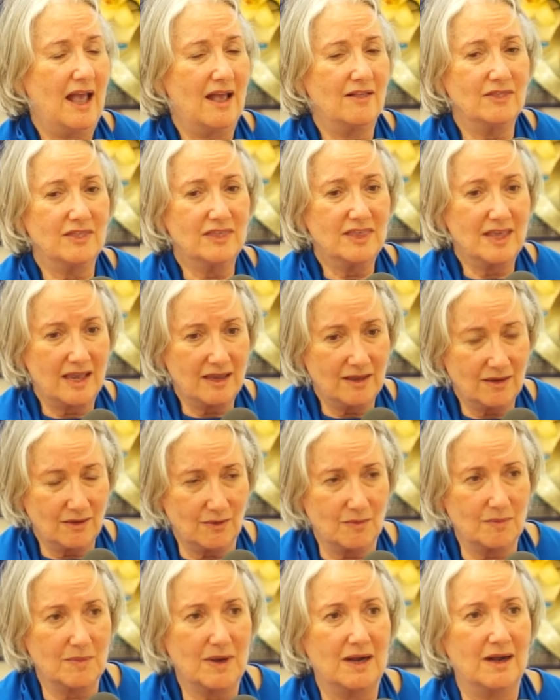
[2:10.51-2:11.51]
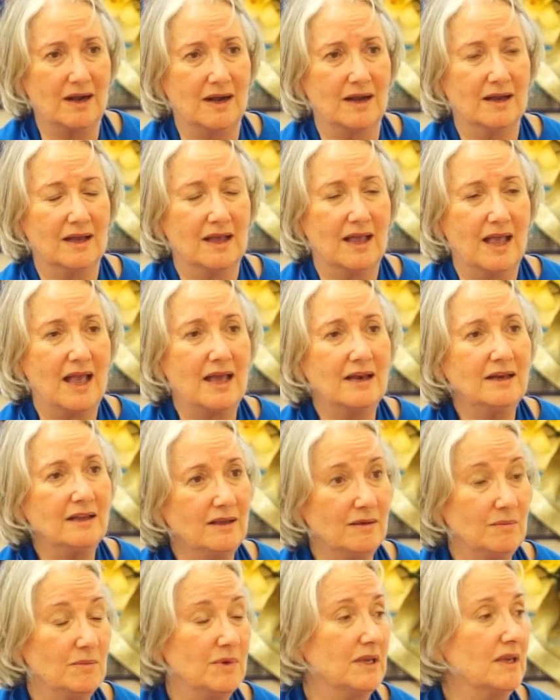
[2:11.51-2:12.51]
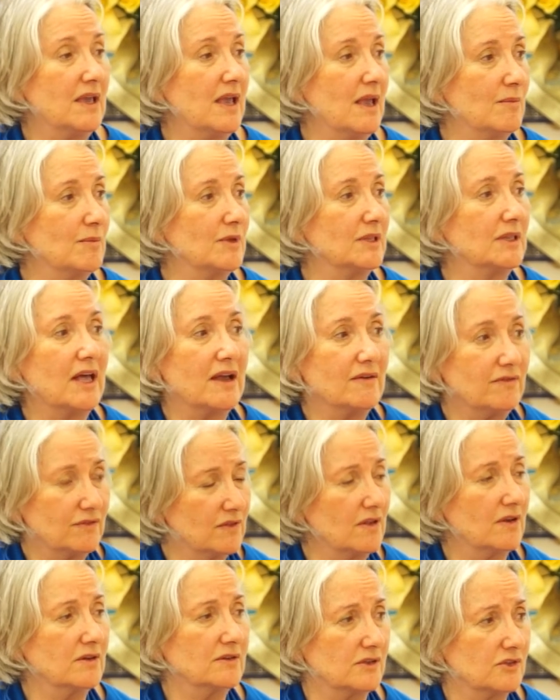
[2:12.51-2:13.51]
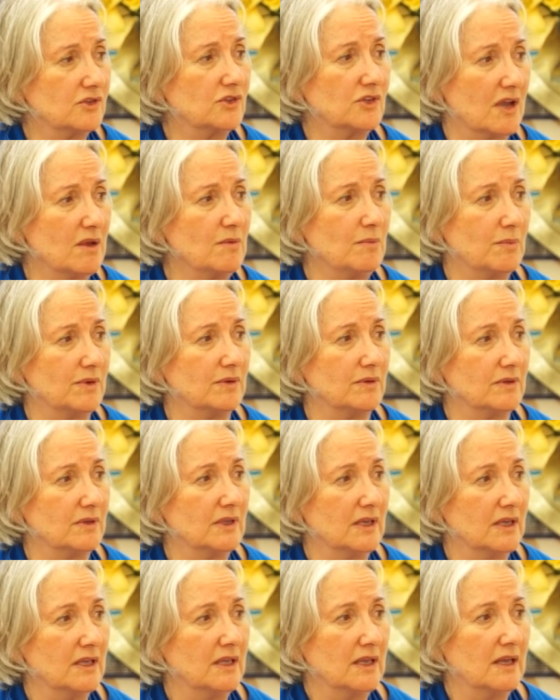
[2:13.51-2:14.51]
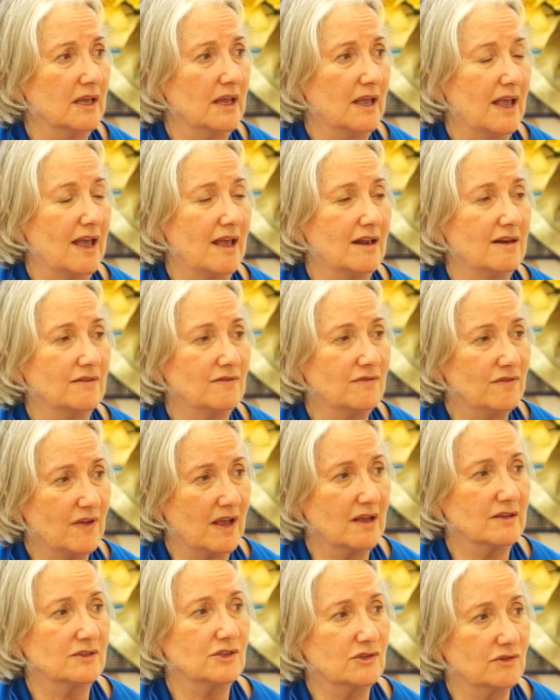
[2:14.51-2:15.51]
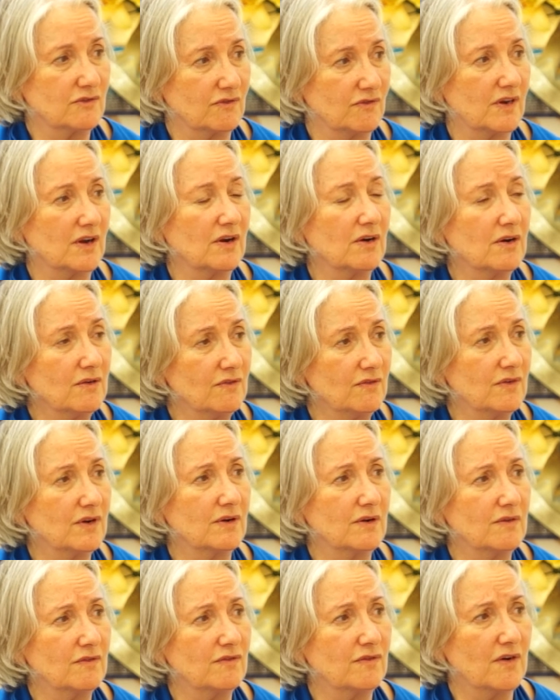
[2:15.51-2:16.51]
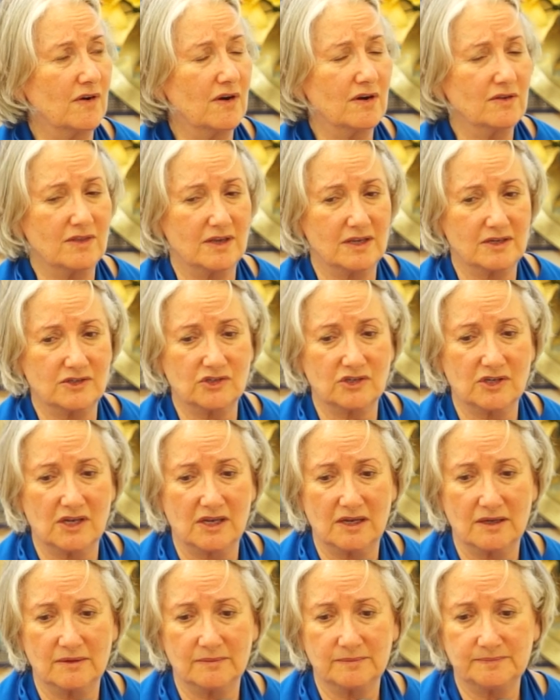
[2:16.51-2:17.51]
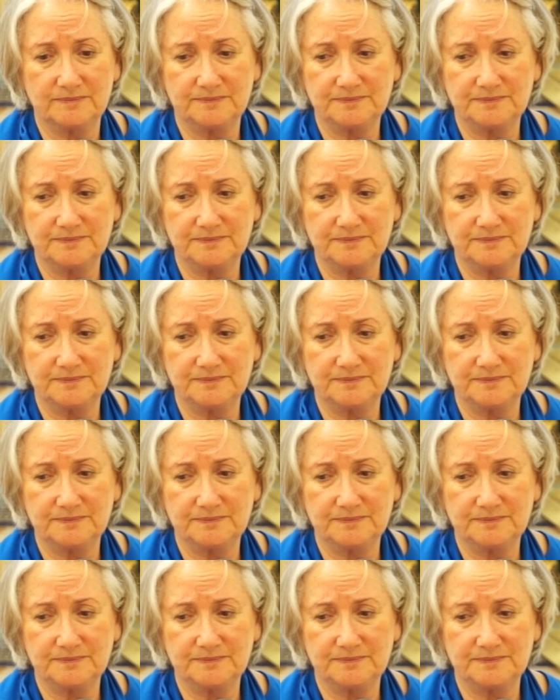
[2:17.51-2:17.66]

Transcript: And thank you, Ma. And he became a lifelong disciple. And advanced very, very far, they say.